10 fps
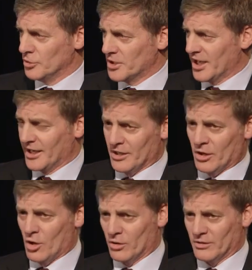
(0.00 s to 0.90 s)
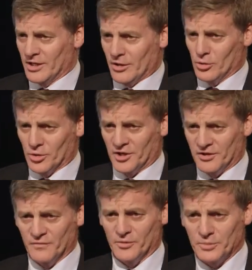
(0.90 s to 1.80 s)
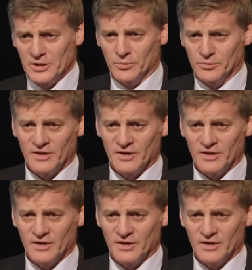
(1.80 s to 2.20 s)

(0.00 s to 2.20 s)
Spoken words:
can't go and get a whole lot of different people.